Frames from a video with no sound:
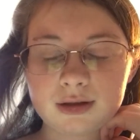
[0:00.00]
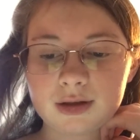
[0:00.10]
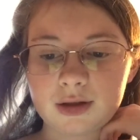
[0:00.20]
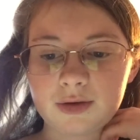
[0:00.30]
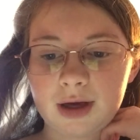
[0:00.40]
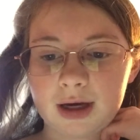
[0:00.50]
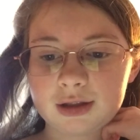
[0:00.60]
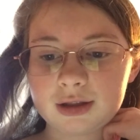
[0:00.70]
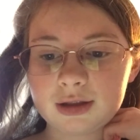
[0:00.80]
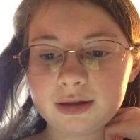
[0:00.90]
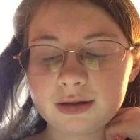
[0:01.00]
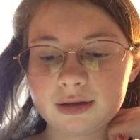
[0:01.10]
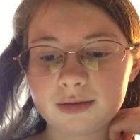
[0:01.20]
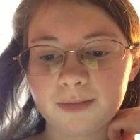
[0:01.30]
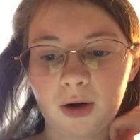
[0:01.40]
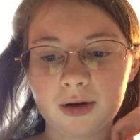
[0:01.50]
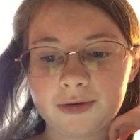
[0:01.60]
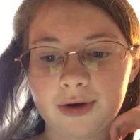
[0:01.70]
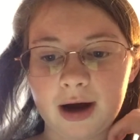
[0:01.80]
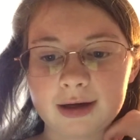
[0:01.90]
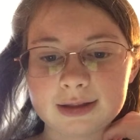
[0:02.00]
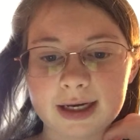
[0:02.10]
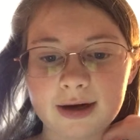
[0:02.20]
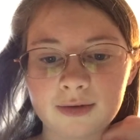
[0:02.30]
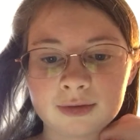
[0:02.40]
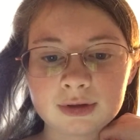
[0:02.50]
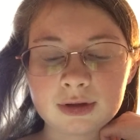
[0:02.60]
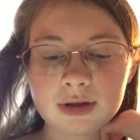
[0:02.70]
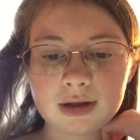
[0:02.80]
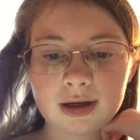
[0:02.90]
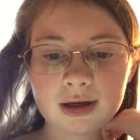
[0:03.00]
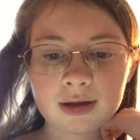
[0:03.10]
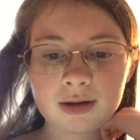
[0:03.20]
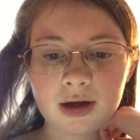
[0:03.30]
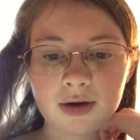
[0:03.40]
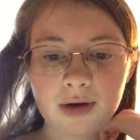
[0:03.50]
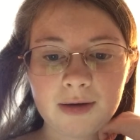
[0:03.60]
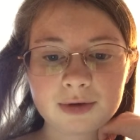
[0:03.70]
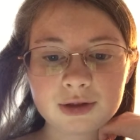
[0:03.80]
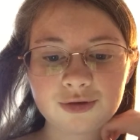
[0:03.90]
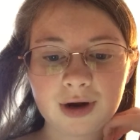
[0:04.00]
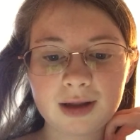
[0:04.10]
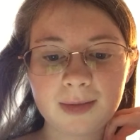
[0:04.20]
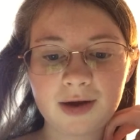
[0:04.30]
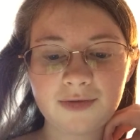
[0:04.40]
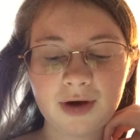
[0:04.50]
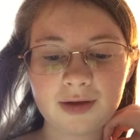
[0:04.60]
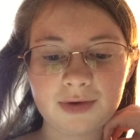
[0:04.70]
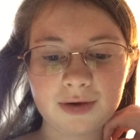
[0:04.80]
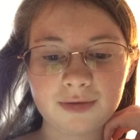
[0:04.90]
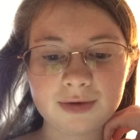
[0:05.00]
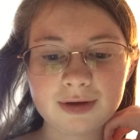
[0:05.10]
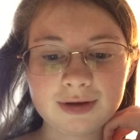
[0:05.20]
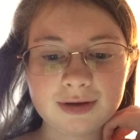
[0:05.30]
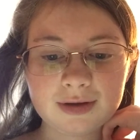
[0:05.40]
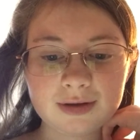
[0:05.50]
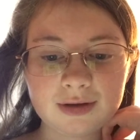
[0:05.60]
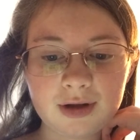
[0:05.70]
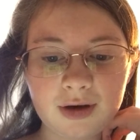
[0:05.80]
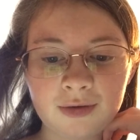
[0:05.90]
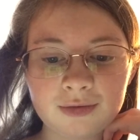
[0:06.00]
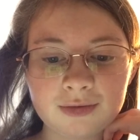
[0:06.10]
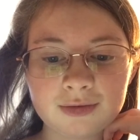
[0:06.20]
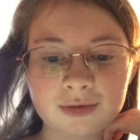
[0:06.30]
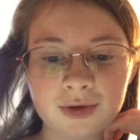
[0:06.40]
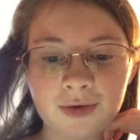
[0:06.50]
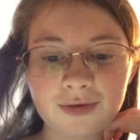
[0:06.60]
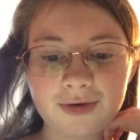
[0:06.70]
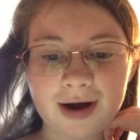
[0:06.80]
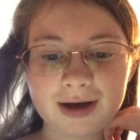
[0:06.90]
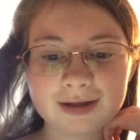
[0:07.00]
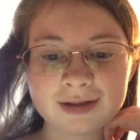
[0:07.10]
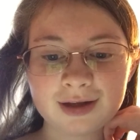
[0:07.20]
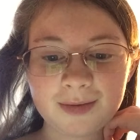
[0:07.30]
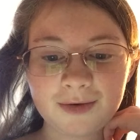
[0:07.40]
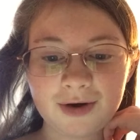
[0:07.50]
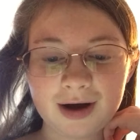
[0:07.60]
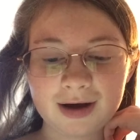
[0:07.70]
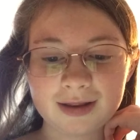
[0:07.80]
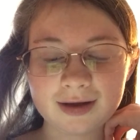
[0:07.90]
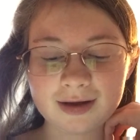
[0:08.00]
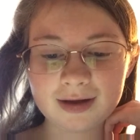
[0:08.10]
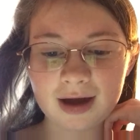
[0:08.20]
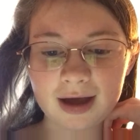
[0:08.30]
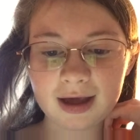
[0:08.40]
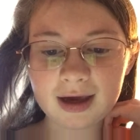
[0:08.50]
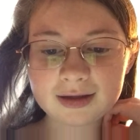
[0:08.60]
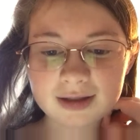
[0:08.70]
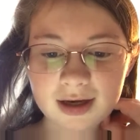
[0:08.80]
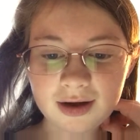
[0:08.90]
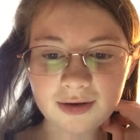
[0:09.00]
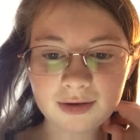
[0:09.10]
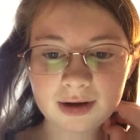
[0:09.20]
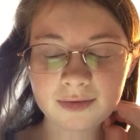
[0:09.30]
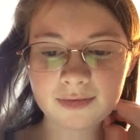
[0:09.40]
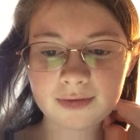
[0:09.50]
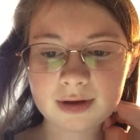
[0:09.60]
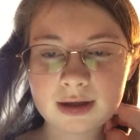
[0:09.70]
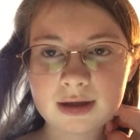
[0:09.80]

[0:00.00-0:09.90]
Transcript: So yeah, she's bawling her eyes out. No, I wasn't trying to make fun of you. No, don't cry. Stop crying. I can't tell if,